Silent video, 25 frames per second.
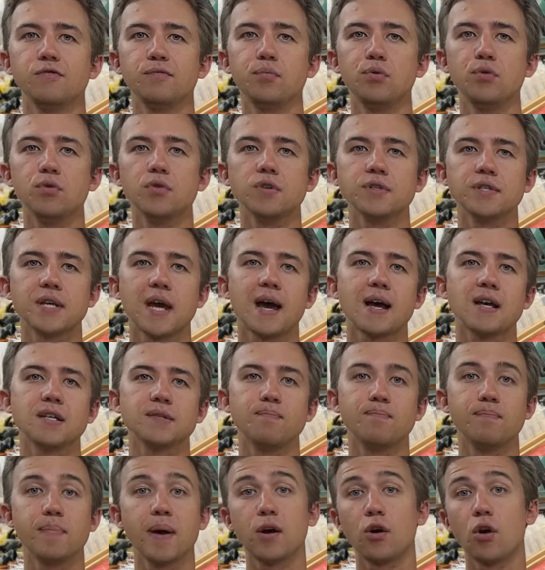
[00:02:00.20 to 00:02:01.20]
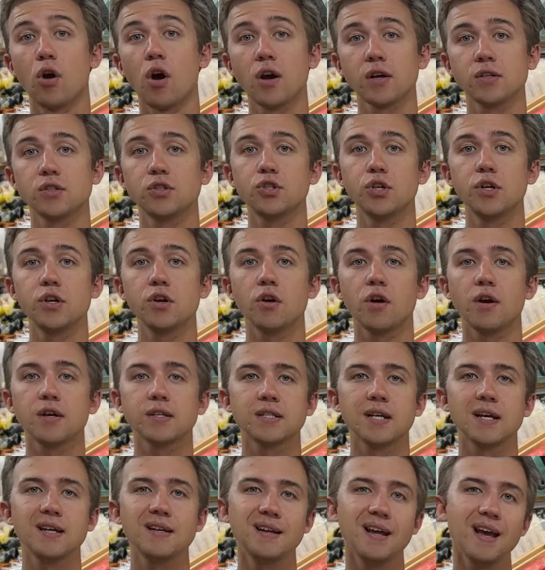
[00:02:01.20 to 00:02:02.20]
of pools has better oxygen
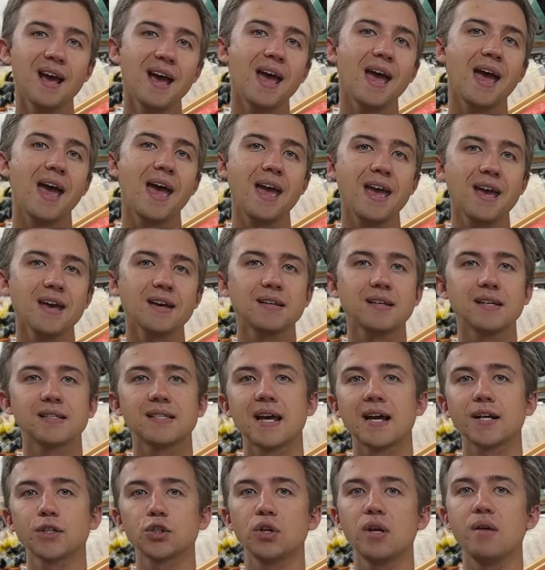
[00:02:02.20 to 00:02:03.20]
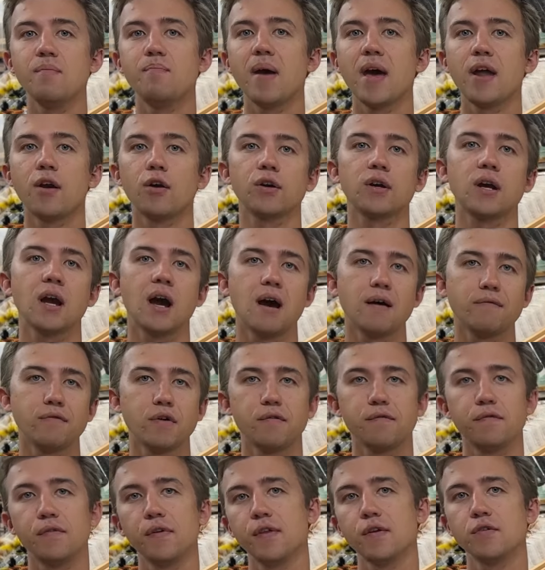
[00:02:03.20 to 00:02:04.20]
content, and it's actually better
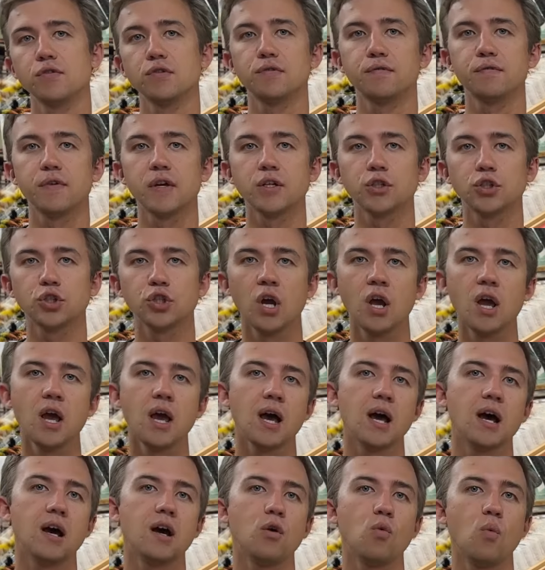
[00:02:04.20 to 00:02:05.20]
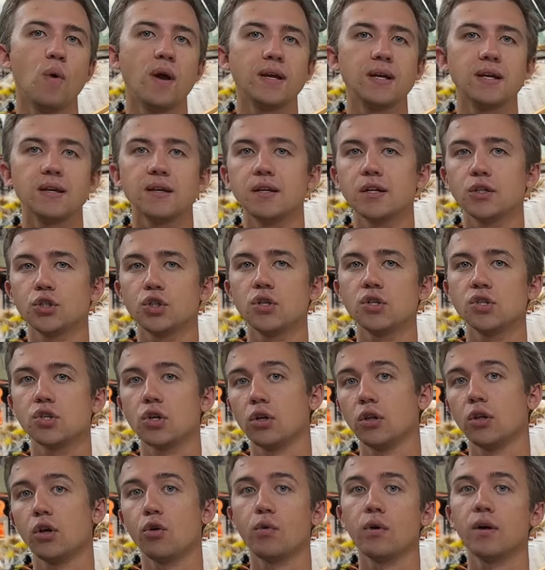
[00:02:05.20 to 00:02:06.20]
cover for those fish uh, when conditions
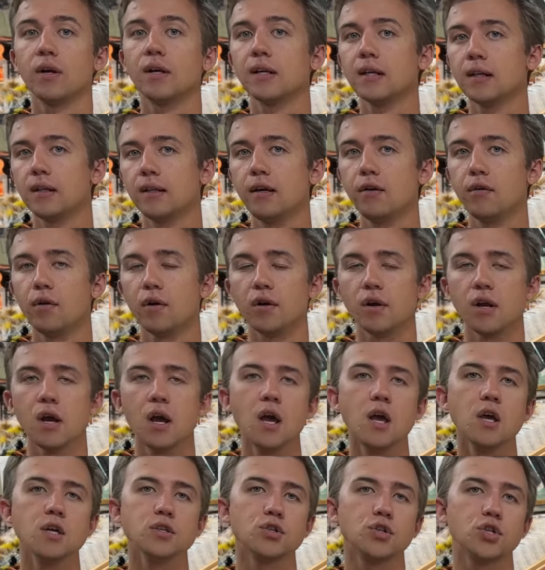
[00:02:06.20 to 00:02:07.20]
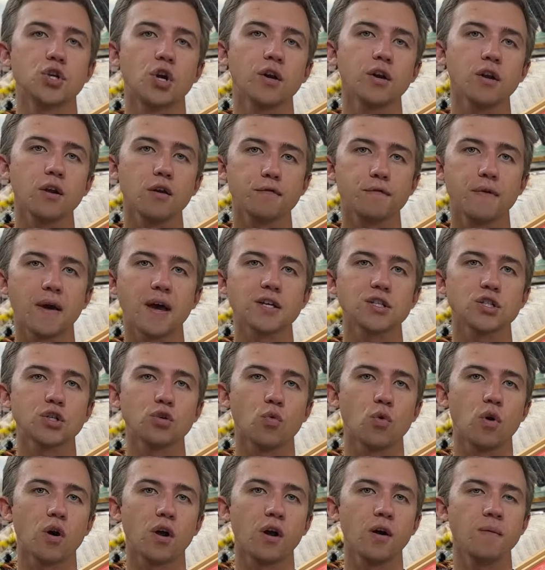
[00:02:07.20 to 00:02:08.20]
are lower and clearer. So target your fast
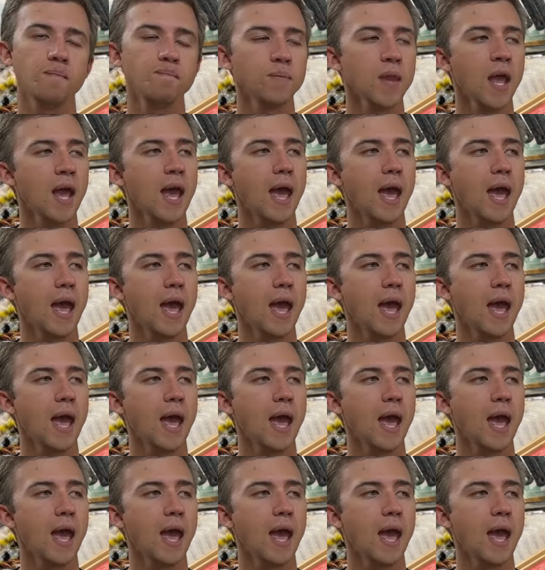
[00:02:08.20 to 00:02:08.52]
faster water.